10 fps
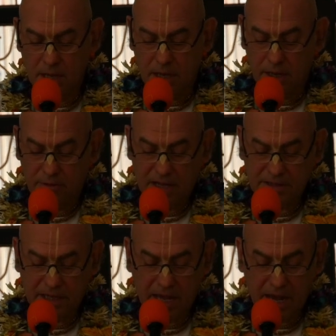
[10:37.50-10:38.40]

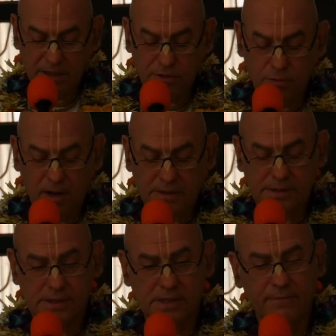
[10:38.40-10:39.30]
eradicate one's
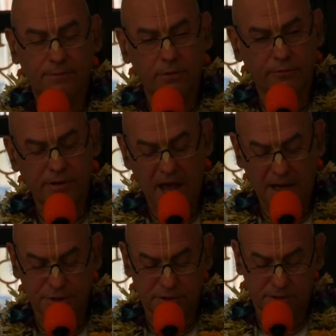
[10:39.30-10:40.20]
sinful
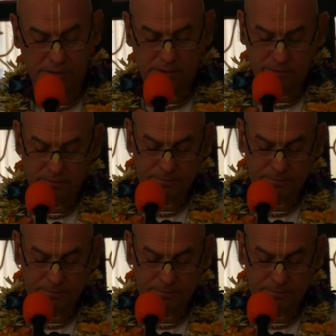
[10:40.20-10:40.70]
reactions